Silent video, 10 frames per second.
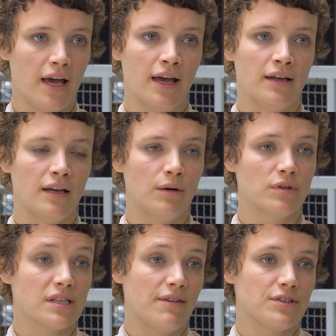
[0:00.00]
and it
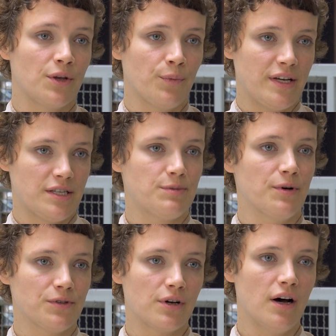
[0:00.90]
will save us on waste
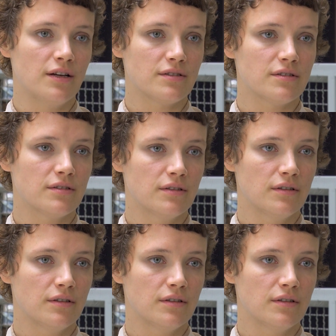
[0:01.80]
disposal costs.